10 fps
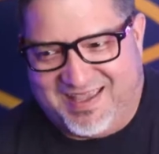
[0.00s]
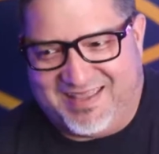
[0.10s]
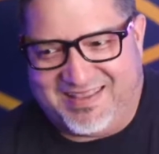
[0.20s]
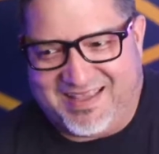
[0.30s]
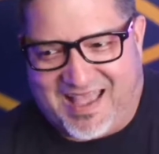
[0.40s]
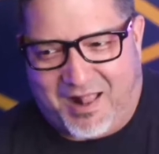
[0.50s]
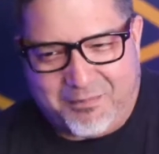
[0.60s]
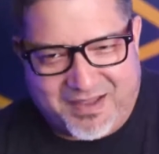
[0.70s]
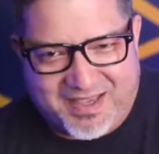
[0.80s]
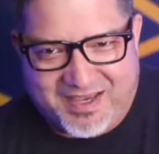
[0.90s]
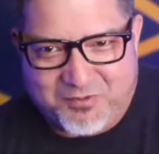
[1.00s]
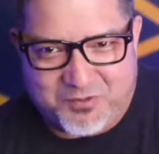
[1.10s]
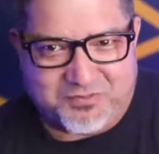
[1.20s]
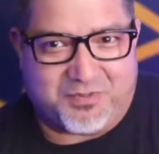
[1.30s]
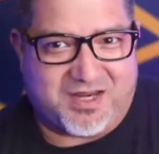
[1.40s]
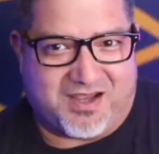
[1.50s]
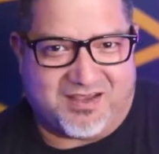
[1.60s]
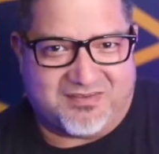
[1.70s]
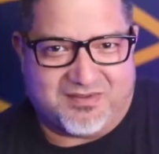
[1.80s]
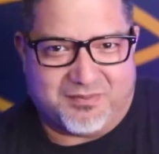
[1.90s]
I think Alpine was pretty
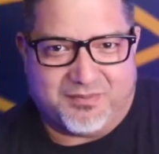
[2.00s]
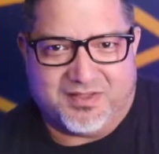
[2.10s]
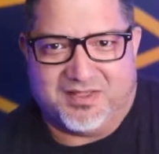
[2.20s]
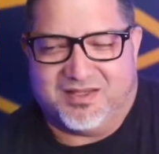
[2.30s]
awesome.